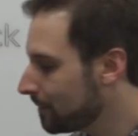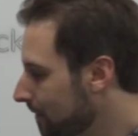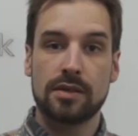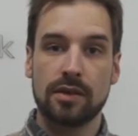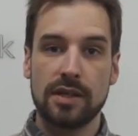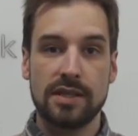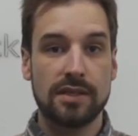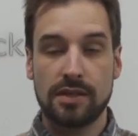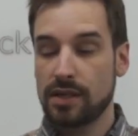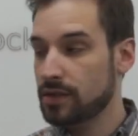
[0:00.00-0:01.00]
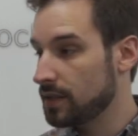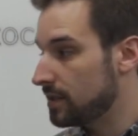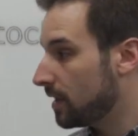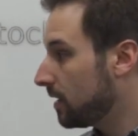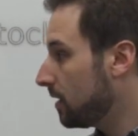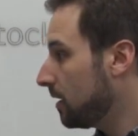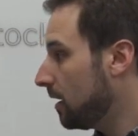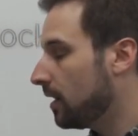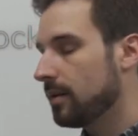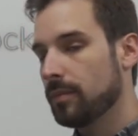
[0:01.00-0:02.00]
So this is essentially done,
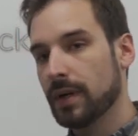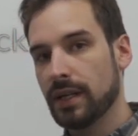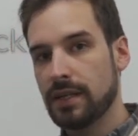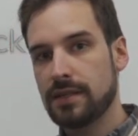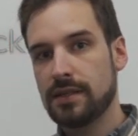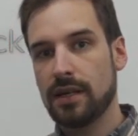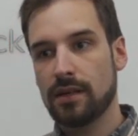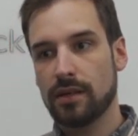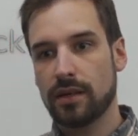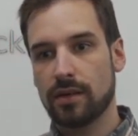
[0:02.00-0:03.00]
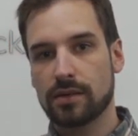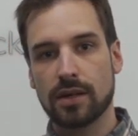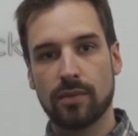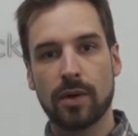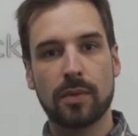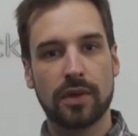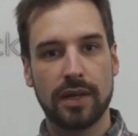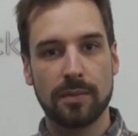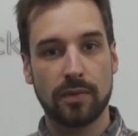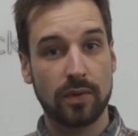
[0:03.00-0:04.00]
but let's take a look at one more
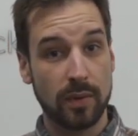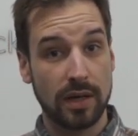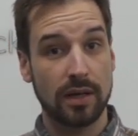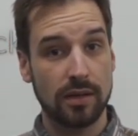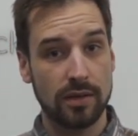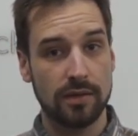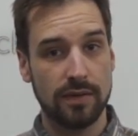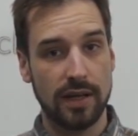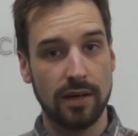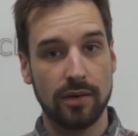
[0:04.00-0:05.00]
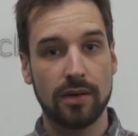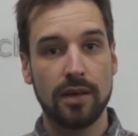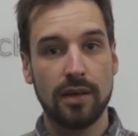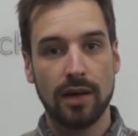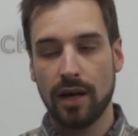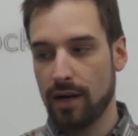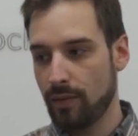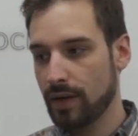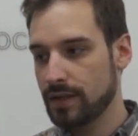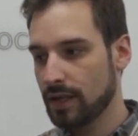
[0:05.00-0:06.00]
thing before we conclude the video. I
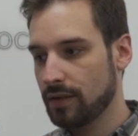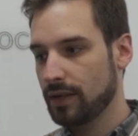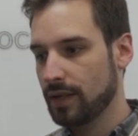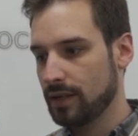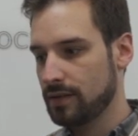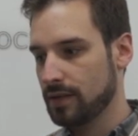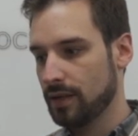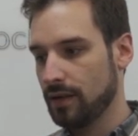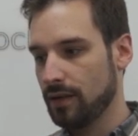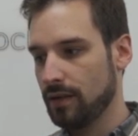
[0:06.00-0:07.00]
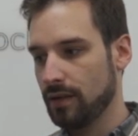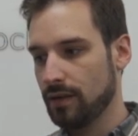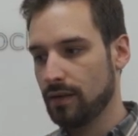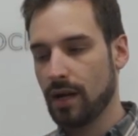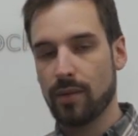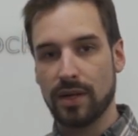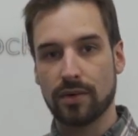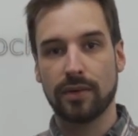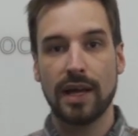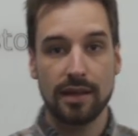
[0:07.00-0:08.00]
want to take a look at how we
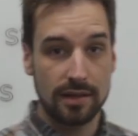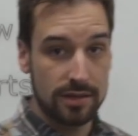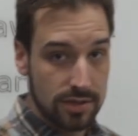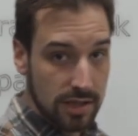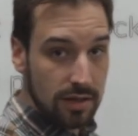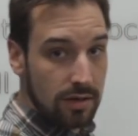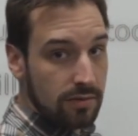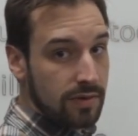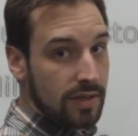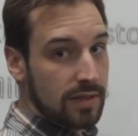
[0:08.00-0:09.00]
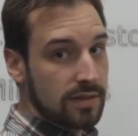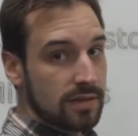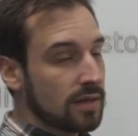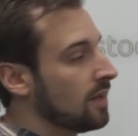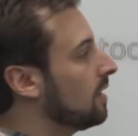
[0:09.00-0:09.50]
created the G code for this,